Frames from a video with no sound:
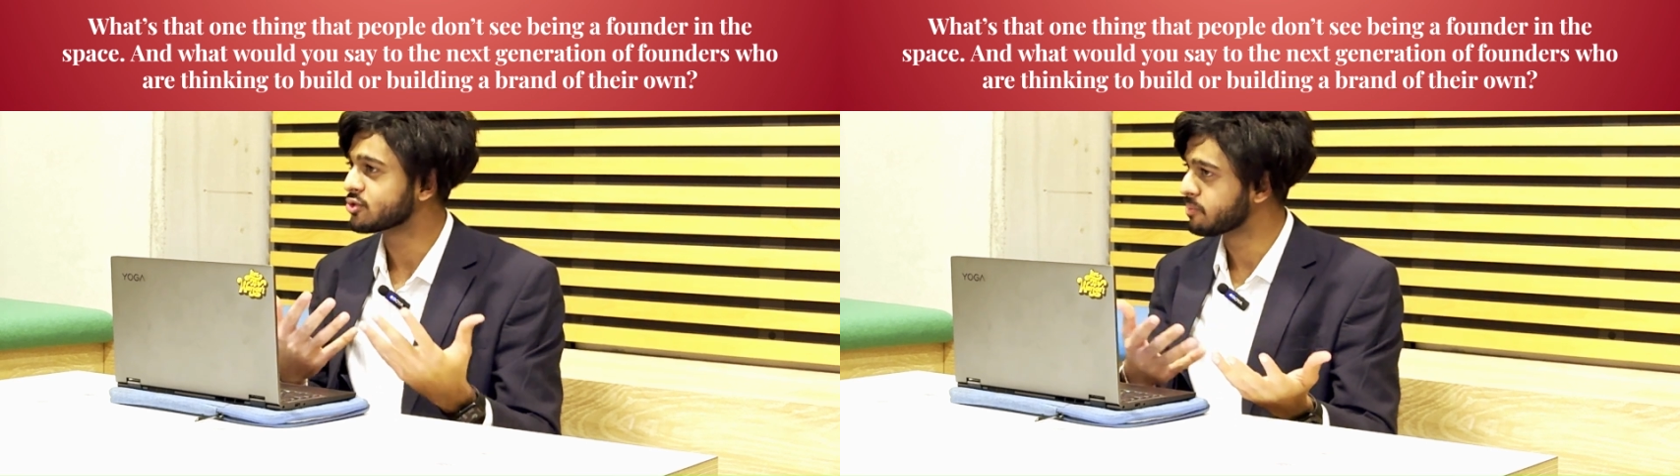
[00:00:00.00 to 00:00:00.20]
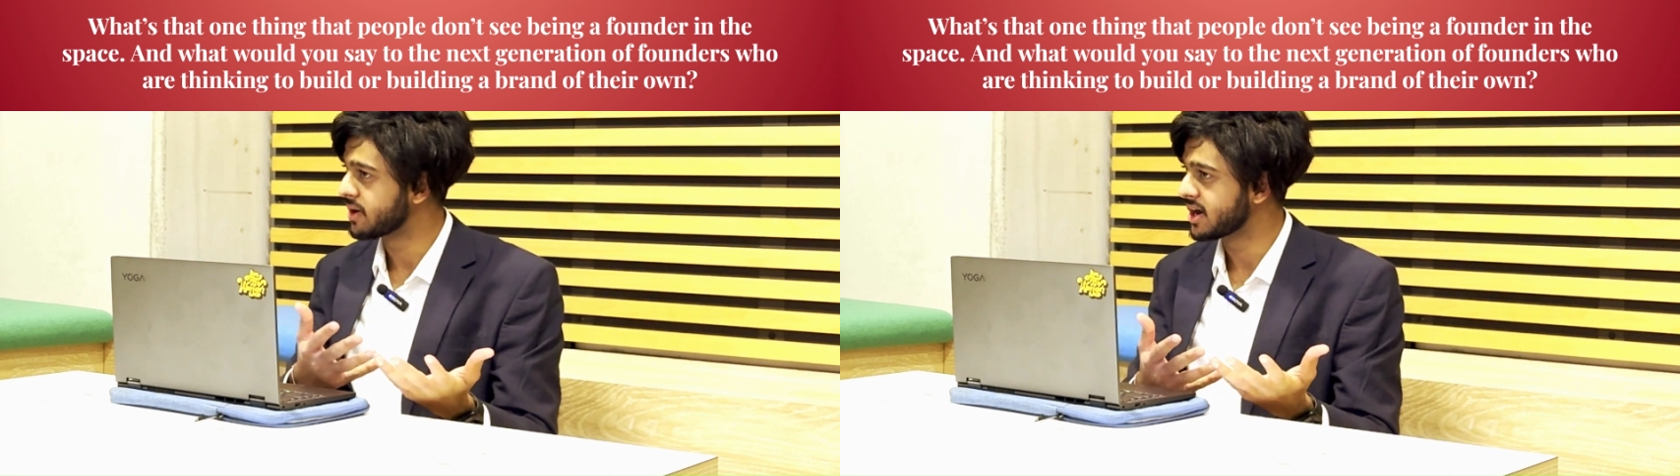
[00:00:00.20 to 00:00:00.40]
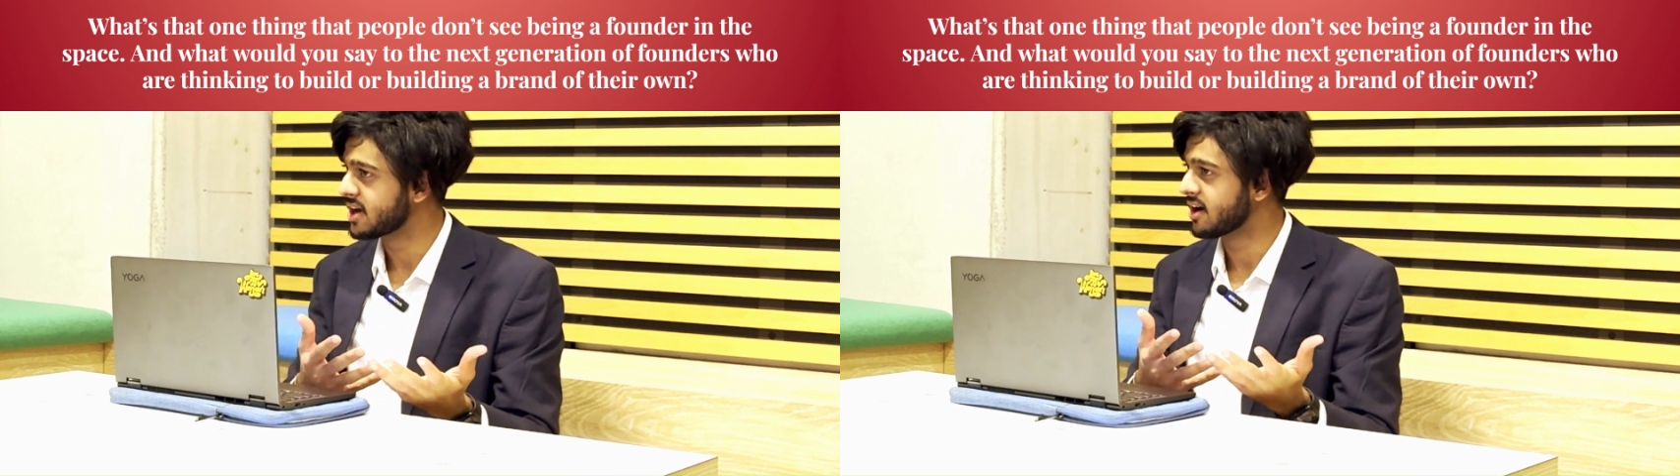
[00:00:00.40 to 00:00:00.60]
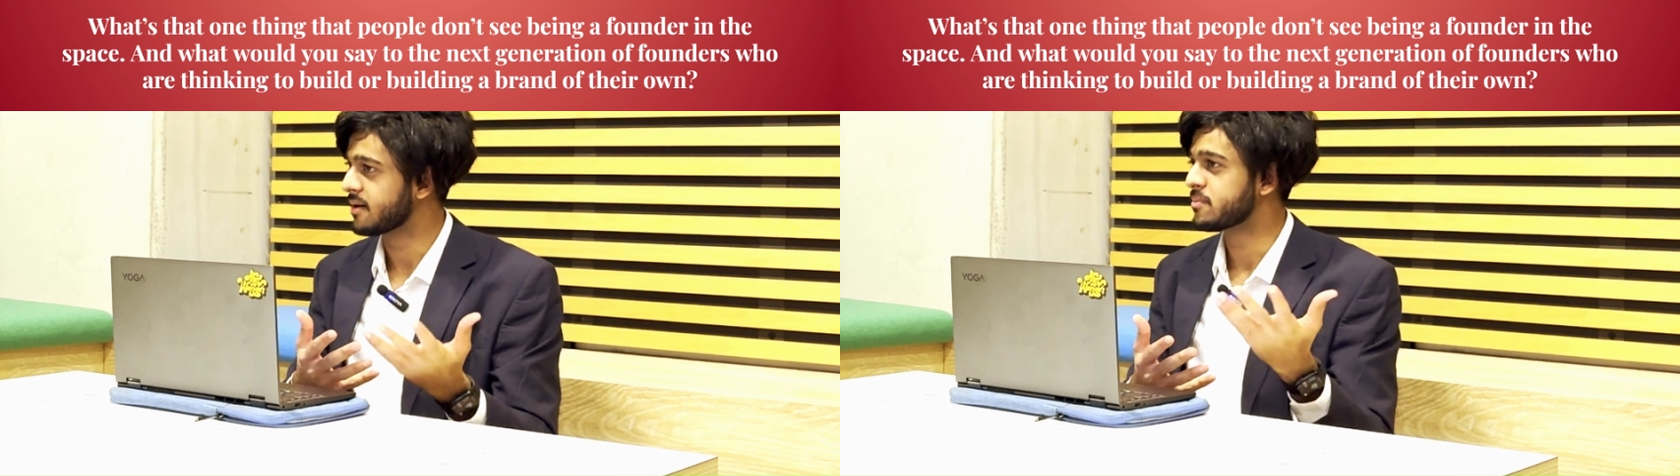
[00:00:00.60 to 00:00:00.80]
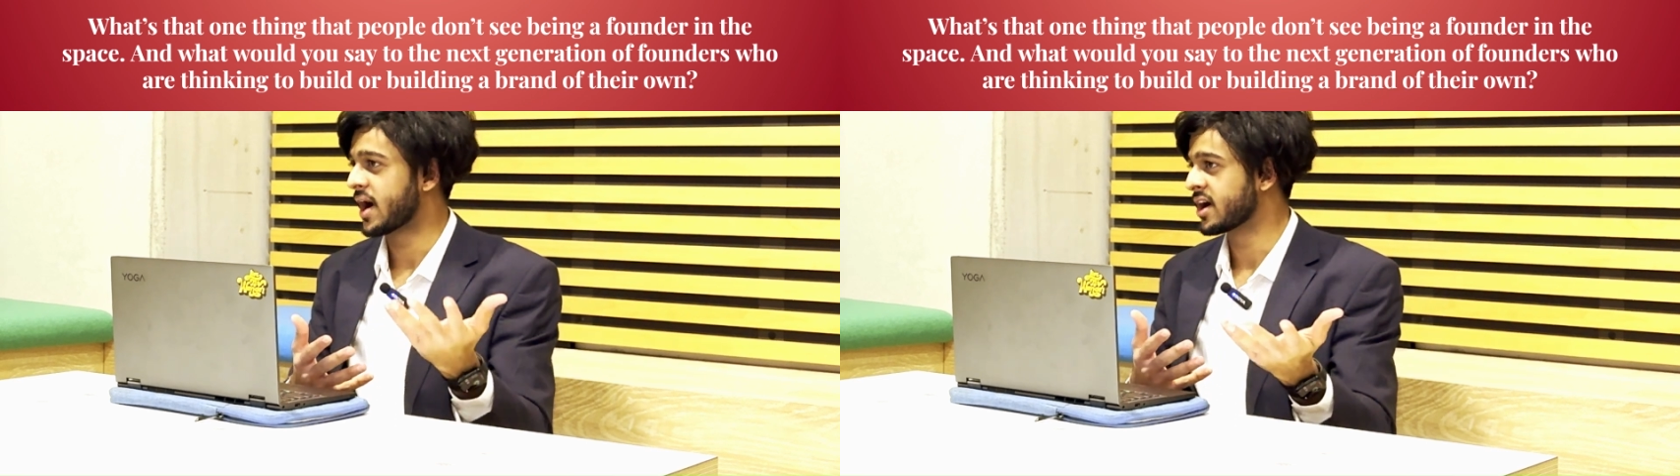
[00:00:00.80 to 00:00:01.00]
to build
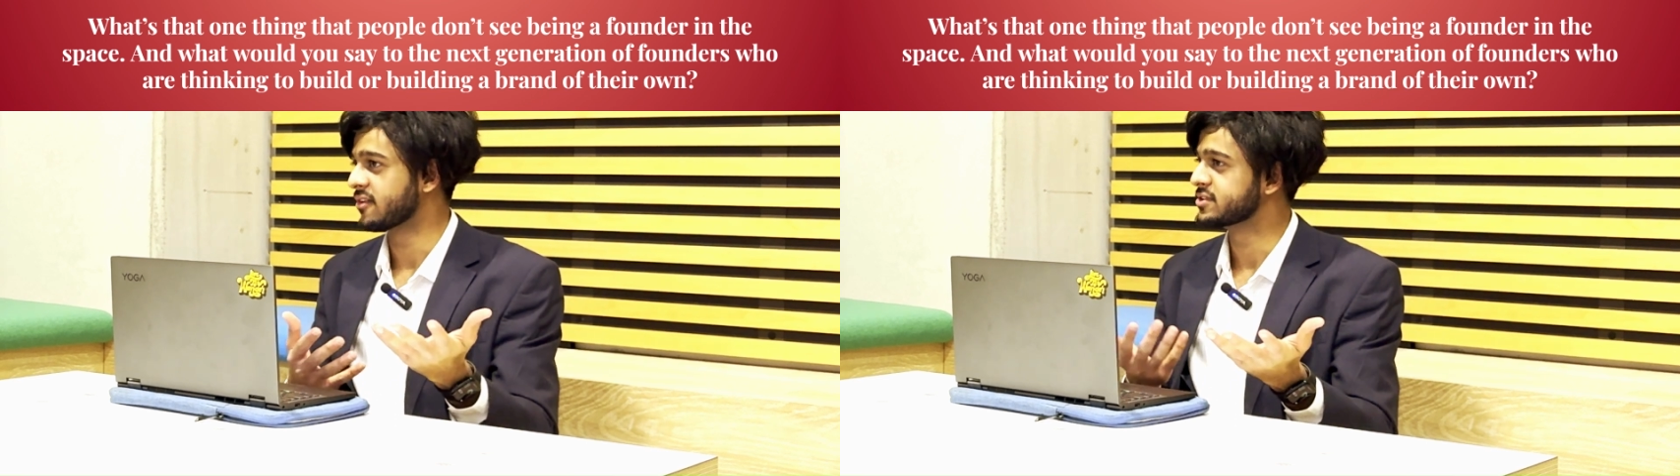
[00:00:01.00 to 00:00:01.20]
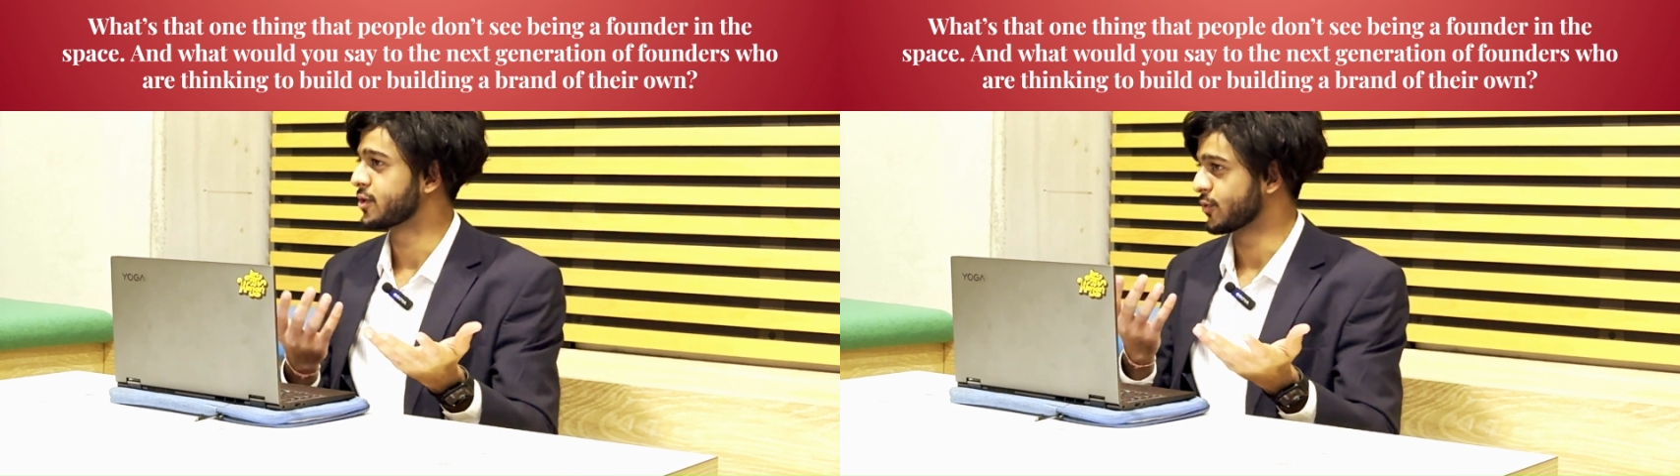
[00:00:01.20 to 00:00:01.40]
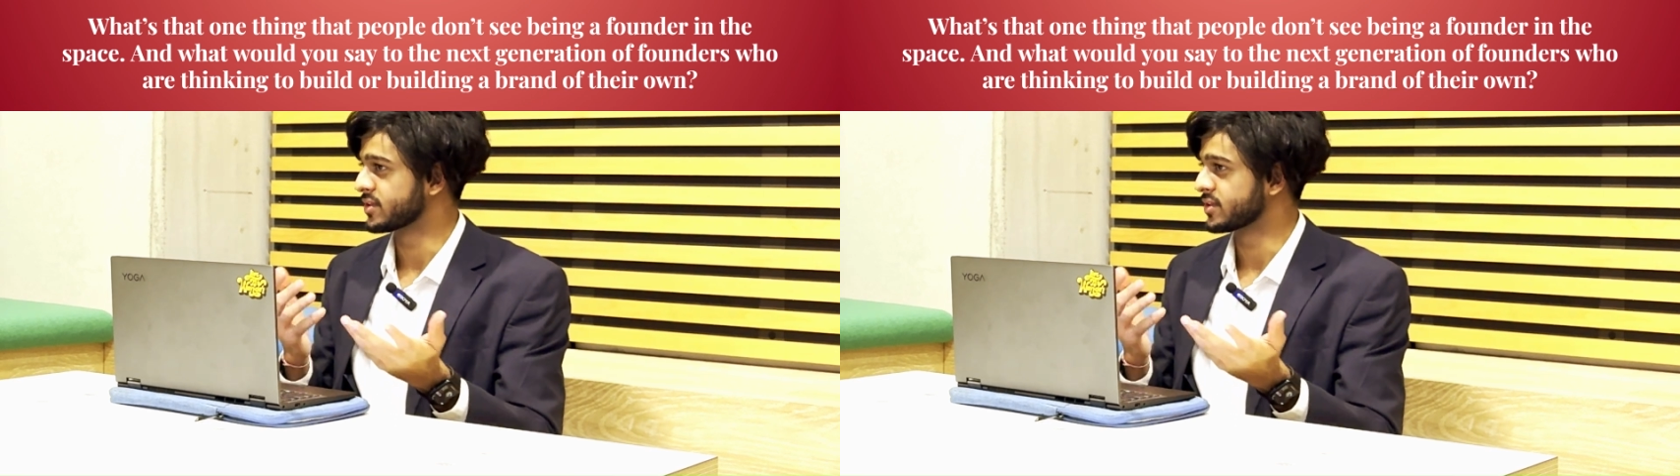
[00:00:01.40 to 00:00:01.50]
a brand of their